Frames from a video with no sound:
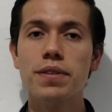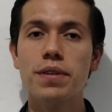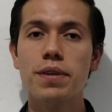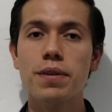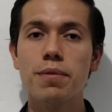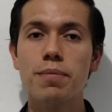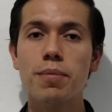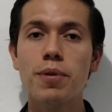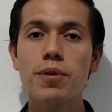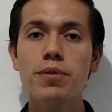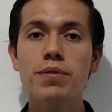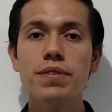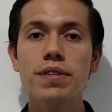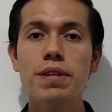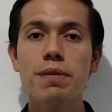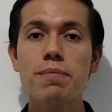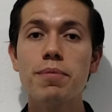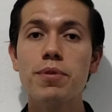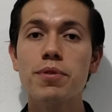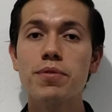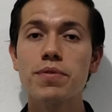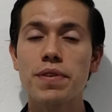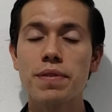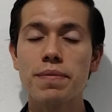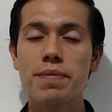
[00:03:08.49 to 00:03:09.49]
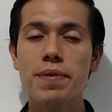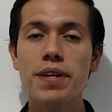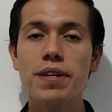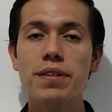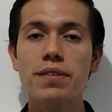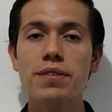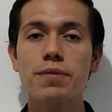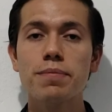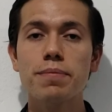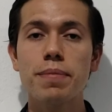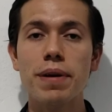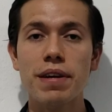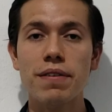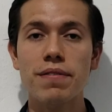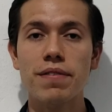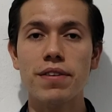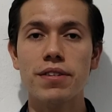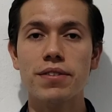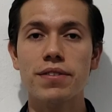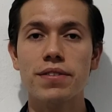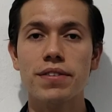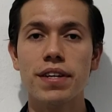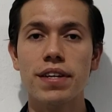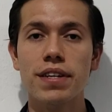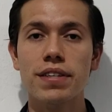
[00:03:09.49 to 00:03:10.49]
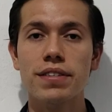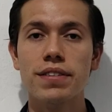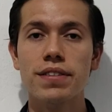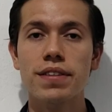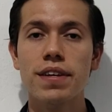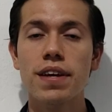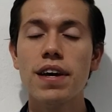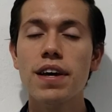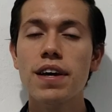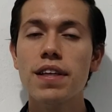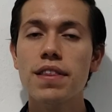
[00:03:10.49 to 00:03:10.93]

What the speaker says: of both samples reveals various things.